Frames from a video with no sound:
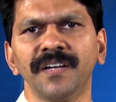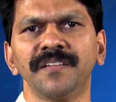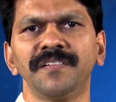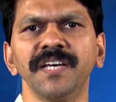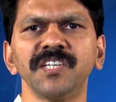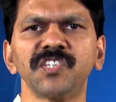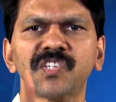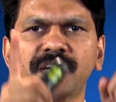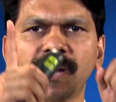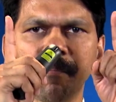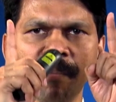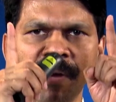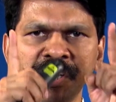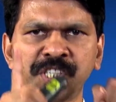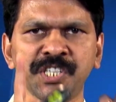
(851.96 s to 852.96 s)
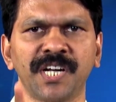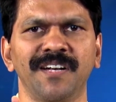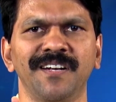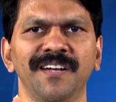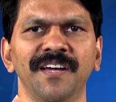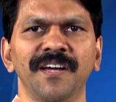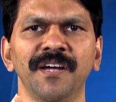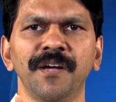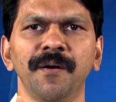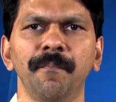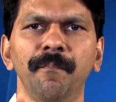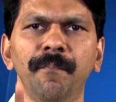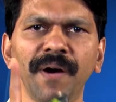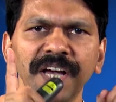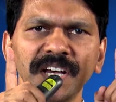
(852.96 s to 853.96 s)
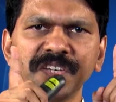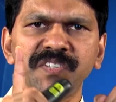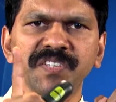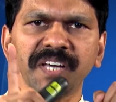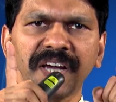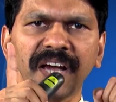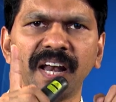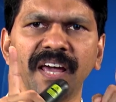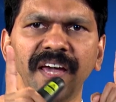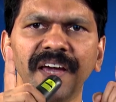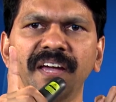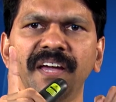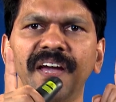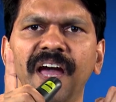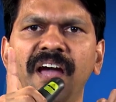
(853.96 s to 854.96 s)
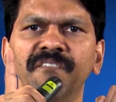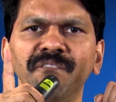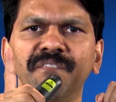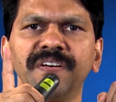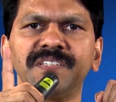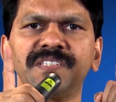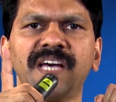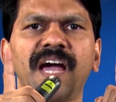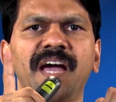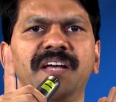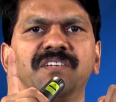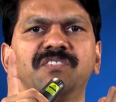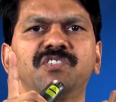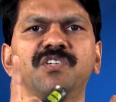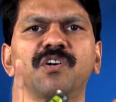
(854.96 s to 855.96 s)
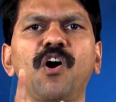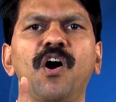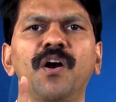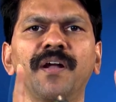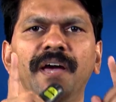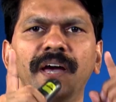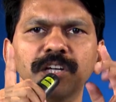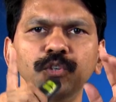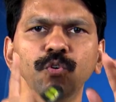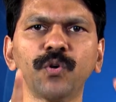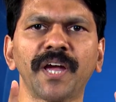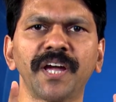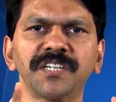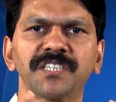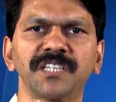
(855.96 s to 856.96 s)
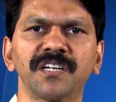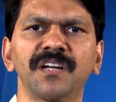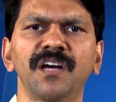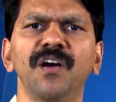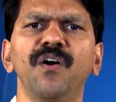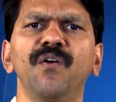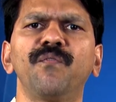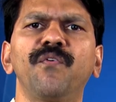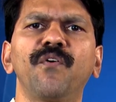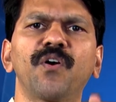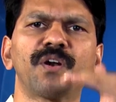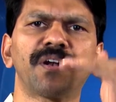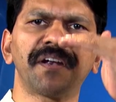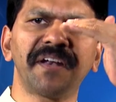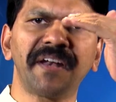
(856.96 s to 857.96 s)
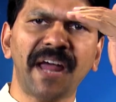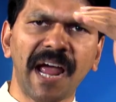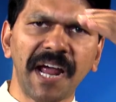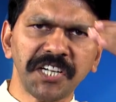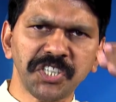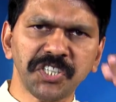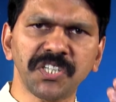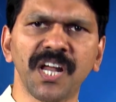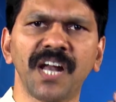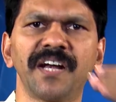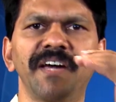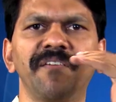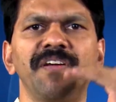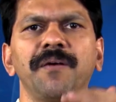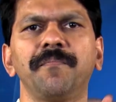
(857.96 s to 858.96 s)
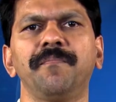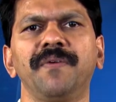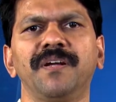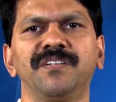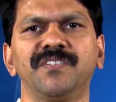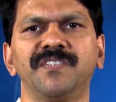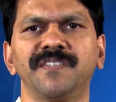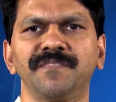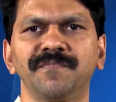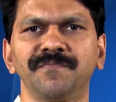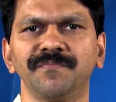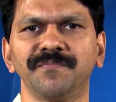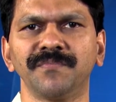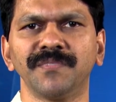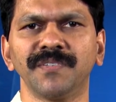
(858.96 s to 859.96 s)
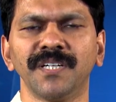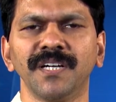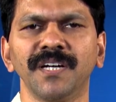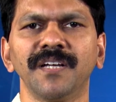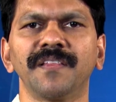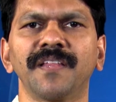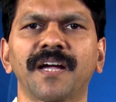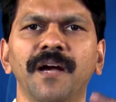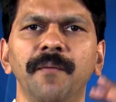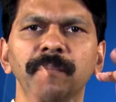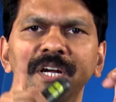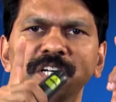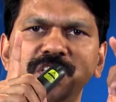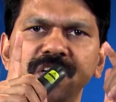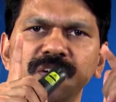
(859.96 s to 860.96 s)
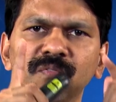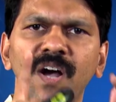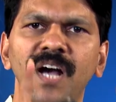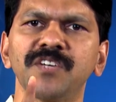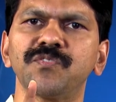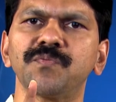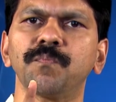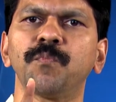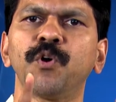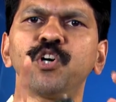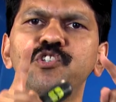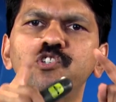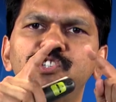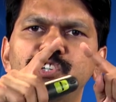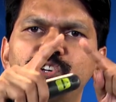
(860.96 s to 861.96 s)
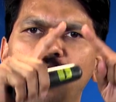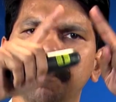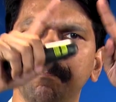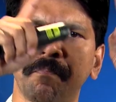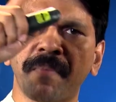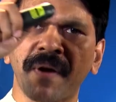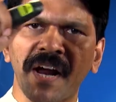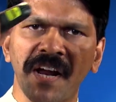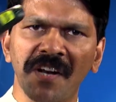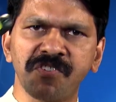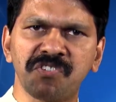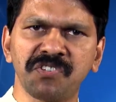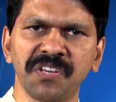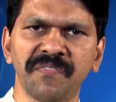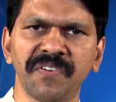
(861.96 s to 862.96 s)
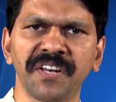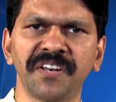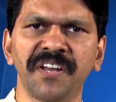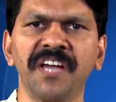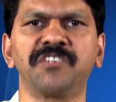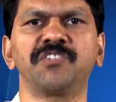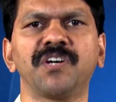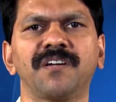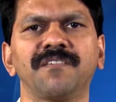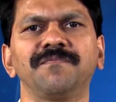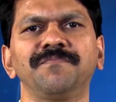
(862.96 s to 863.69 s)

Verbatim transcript: This commission basically emphasized on education for national development. The commission was most comprehensive in nature.